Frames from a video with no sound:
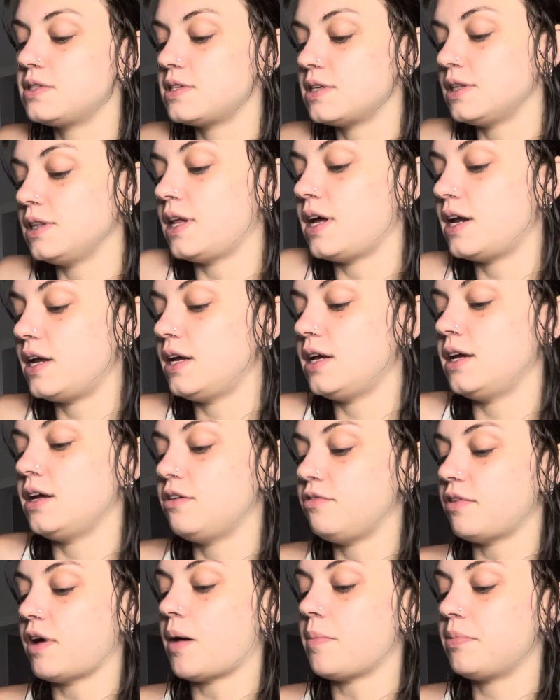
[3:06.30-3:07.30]
to let it
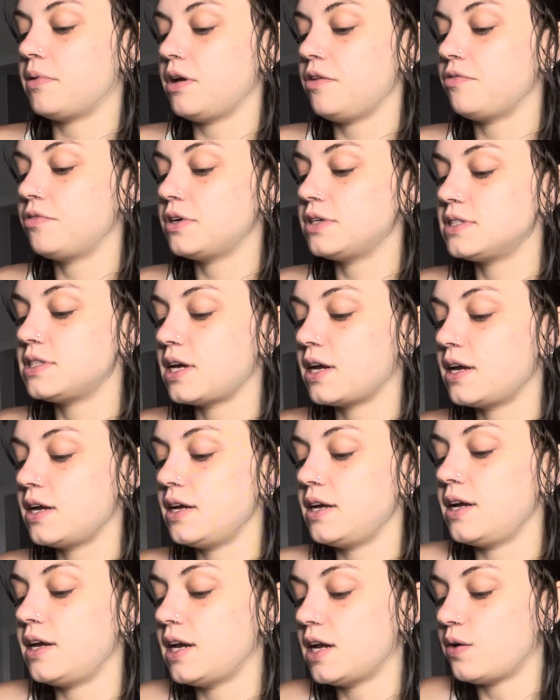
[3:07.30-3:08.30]
evaporate for a
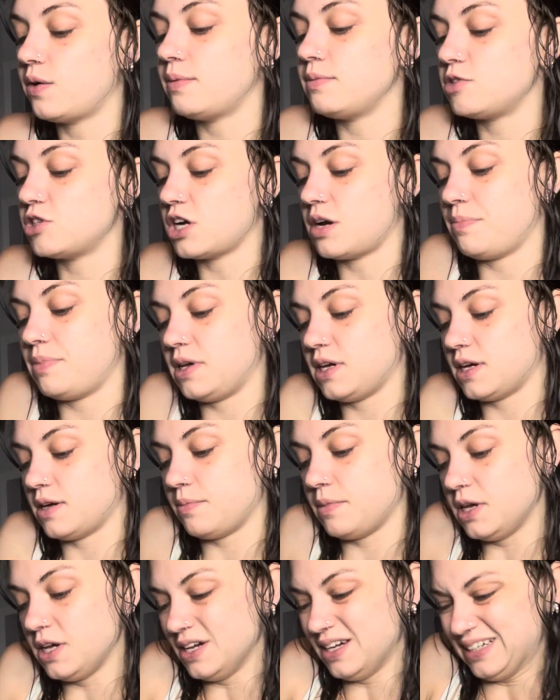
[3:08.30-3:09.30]
second. And now I'm chopping up,
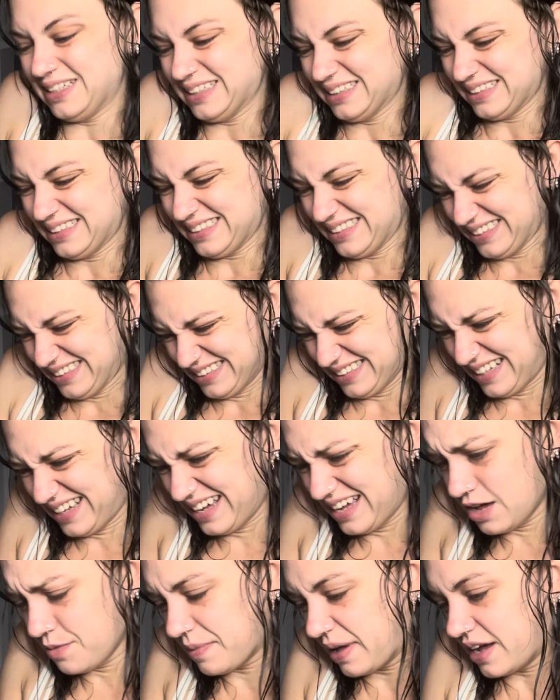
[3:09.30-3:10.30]

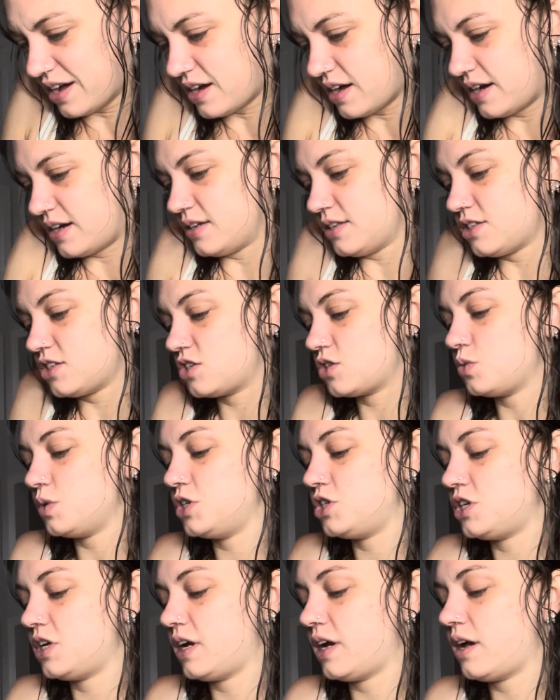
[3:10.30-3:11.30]
oh my god,
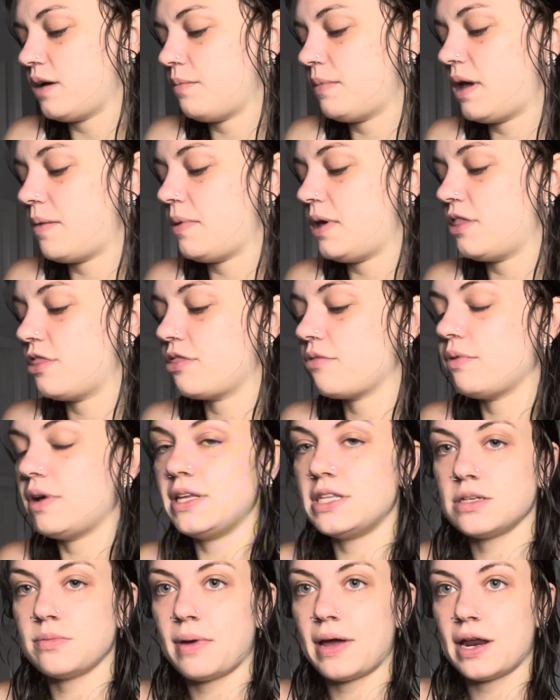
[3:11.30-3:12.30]
squishing up maybe 3
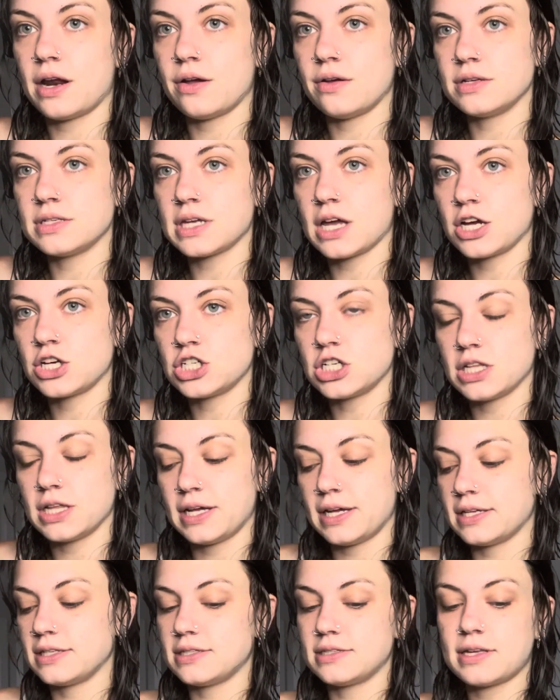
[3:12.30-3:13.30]
tomatoes actually
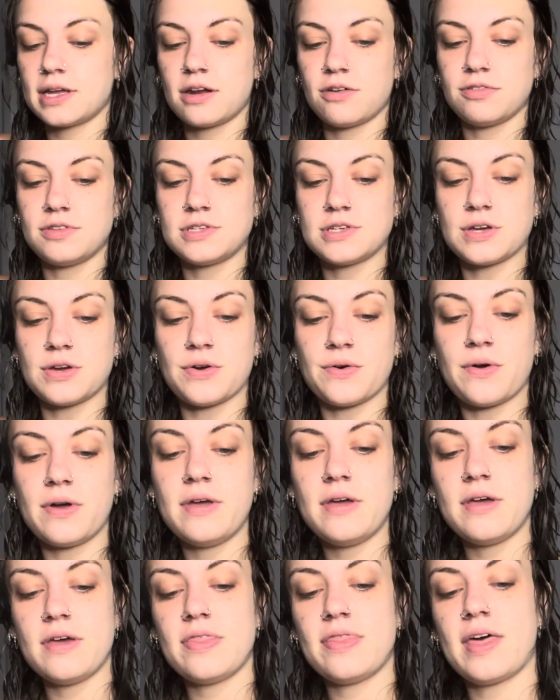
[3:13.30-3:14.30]
instead of 2
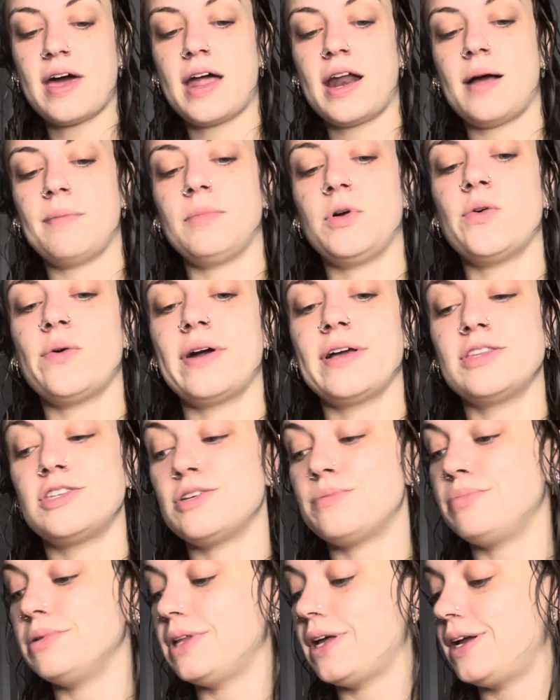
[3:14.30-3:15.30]
that I'm going to
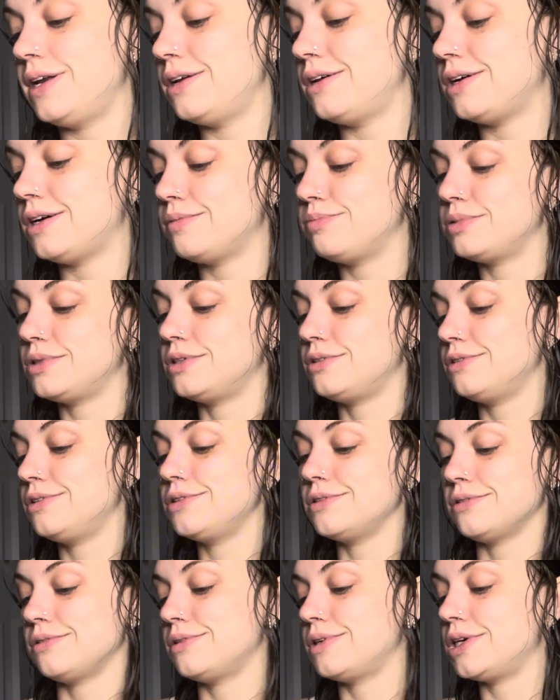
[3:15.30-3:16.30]
blend up into
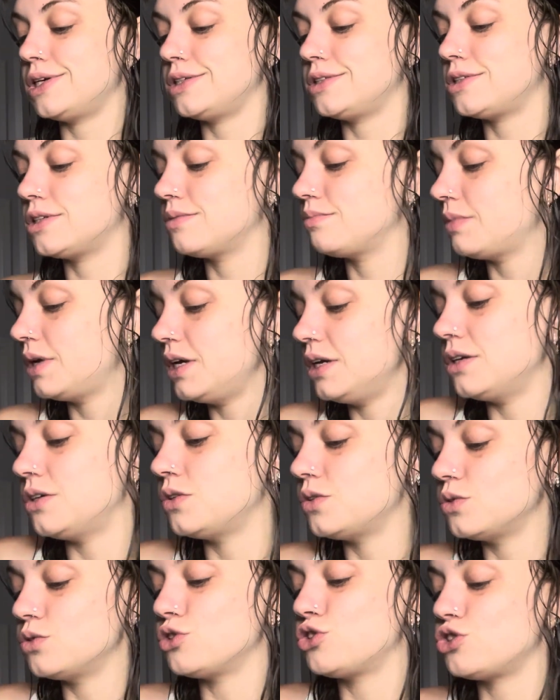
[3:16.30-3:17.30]
a
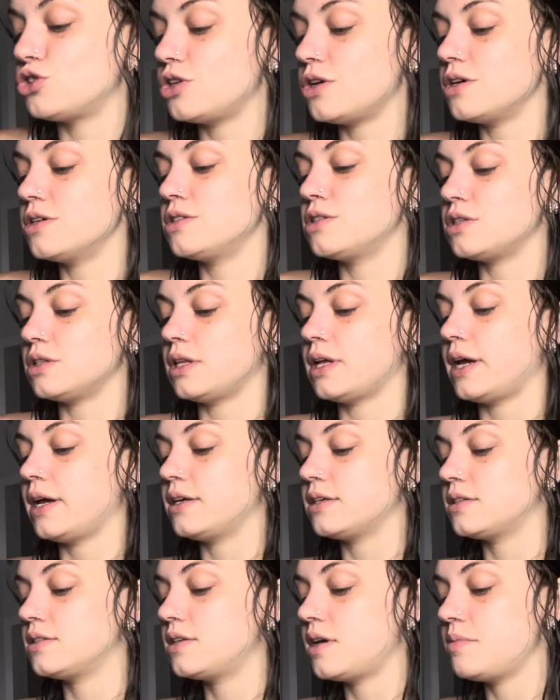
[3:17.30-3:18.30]
tomato sauce like
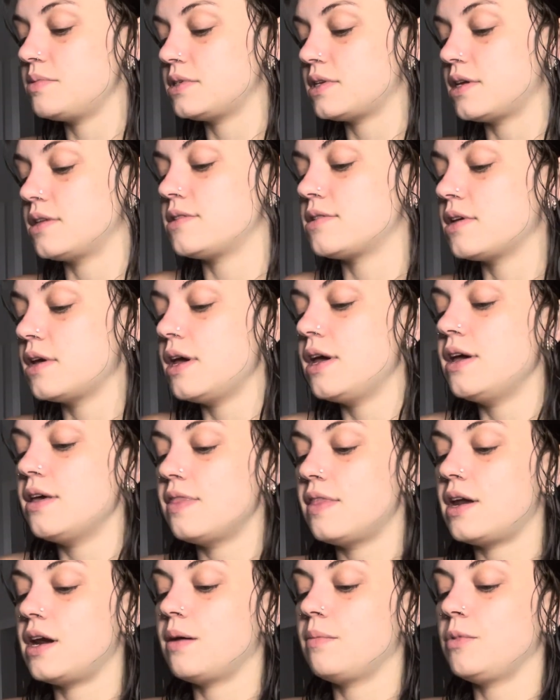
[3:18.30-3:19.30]
substance
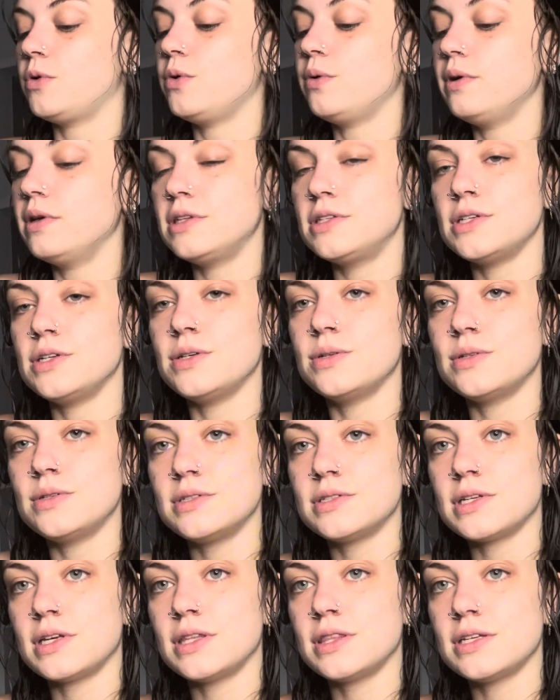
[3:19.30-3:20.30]
that I'm going to
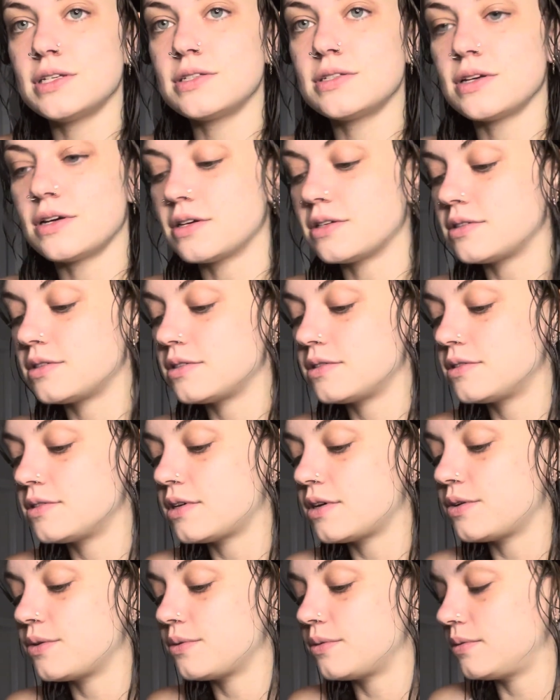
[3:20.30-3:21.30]
use in this sauce.
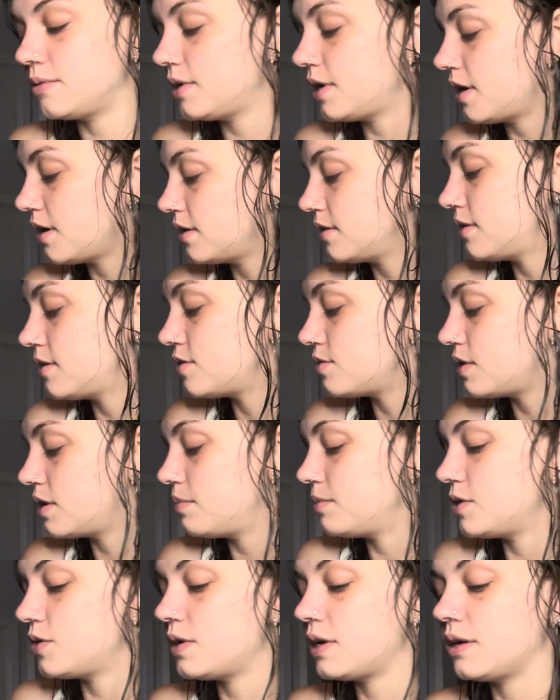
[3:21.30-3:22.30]
So yeah, that's what I'm
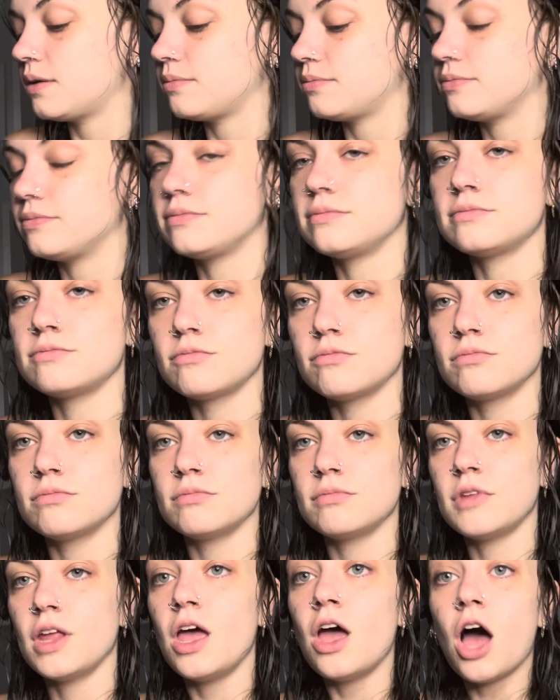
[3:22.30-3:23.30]
doing.
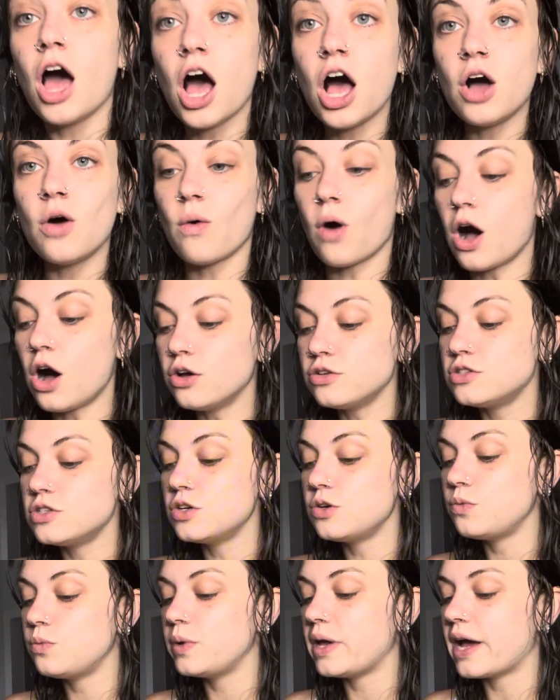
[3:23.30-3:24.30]
Oh, also
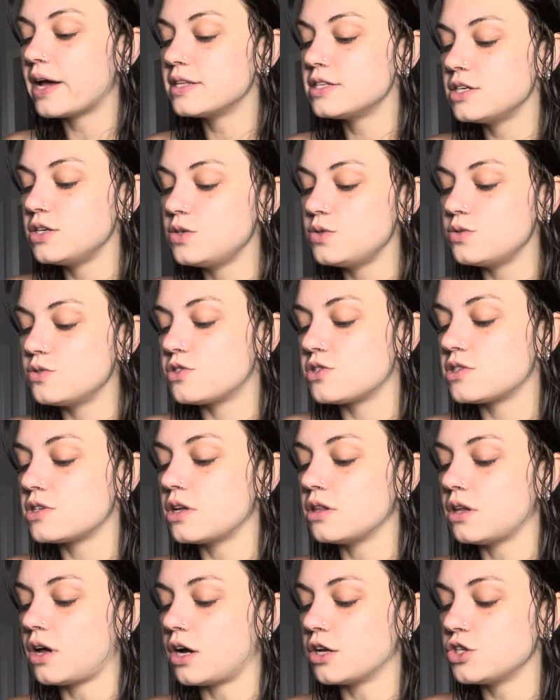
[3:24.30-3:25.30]
we had to use
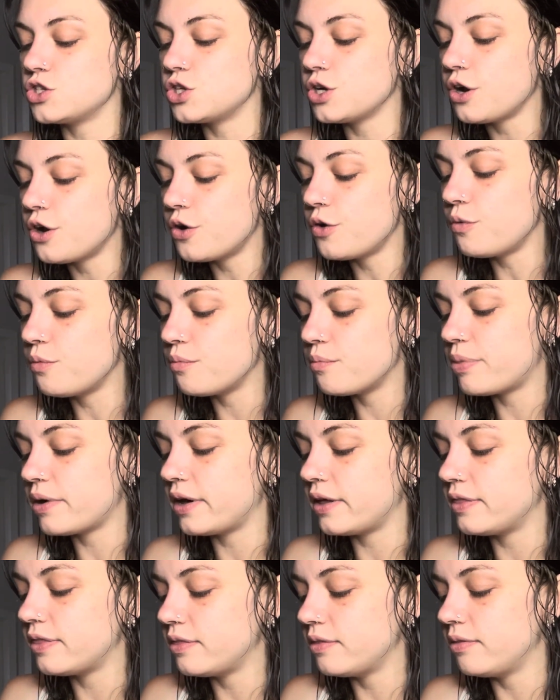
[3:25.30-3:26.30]
cilantro,
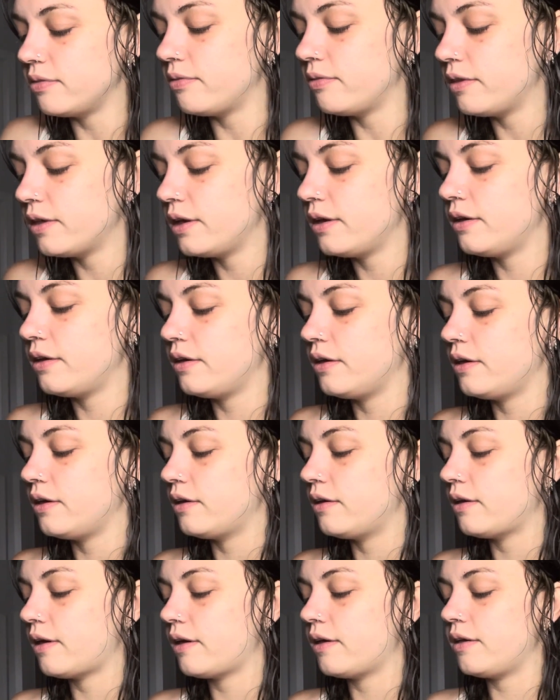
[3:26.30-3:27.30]
but
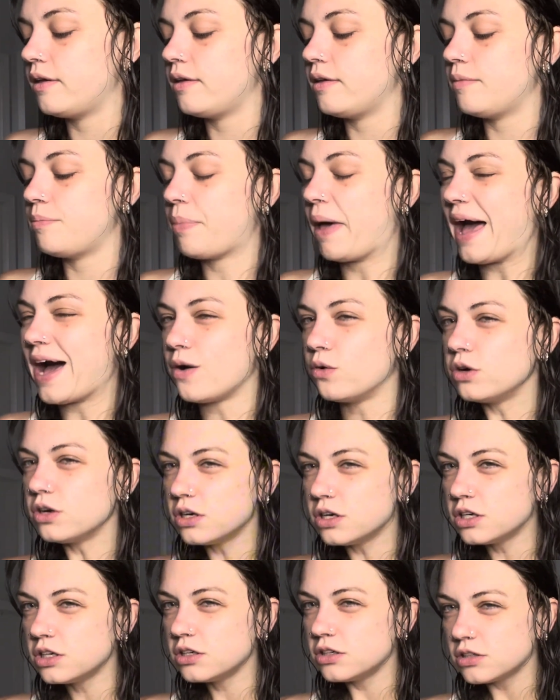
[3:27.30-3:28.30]

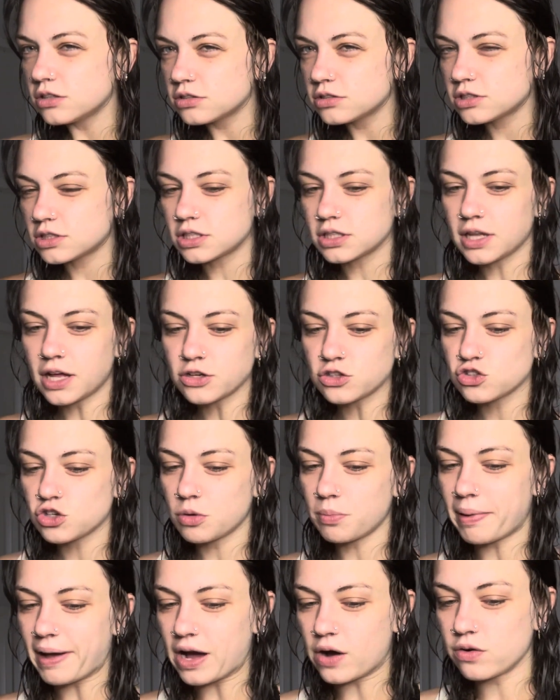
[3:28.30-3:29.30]
powder, cilantro
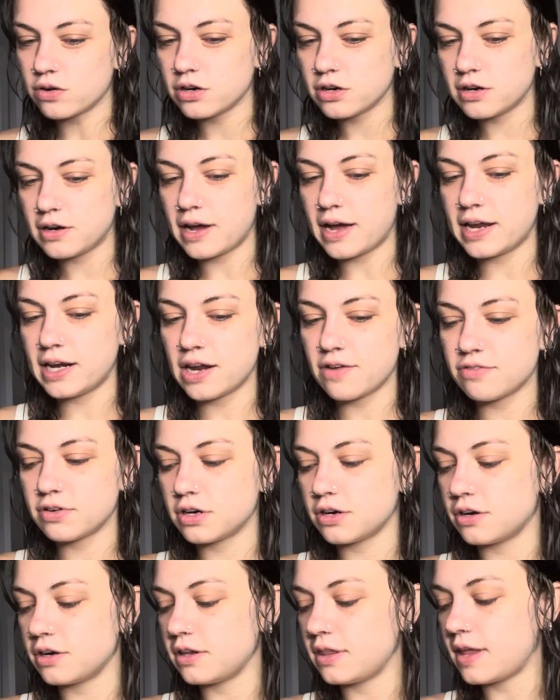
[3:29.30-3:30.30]
powder, I'd never
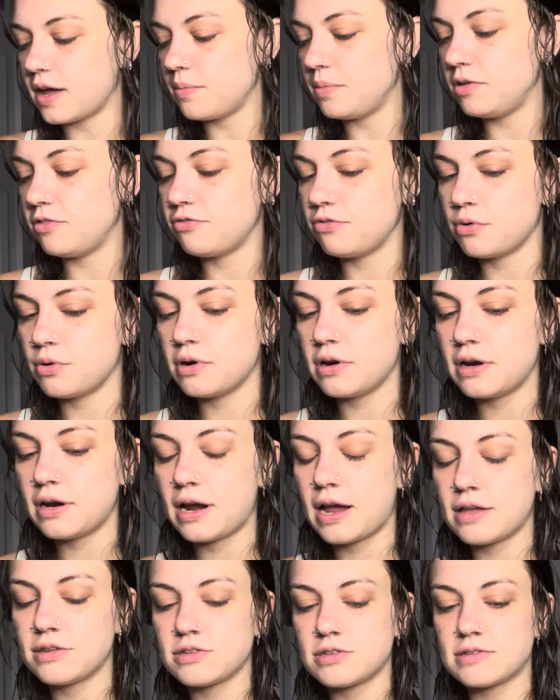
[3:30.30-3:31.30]
heard of that before,
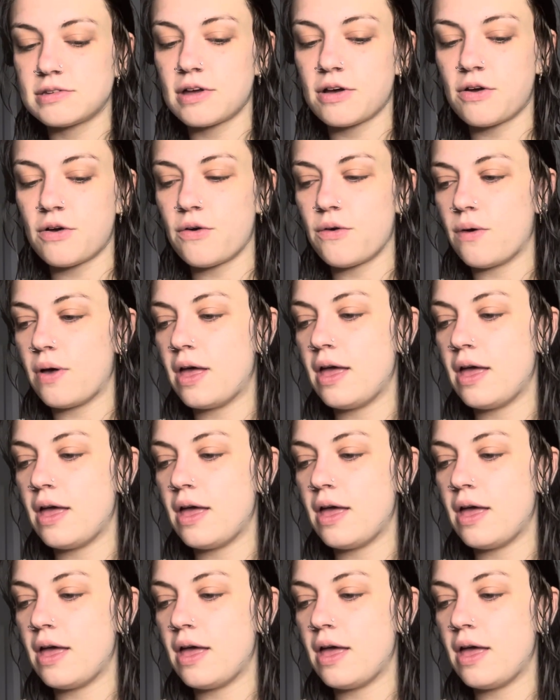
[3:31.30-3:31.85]
and so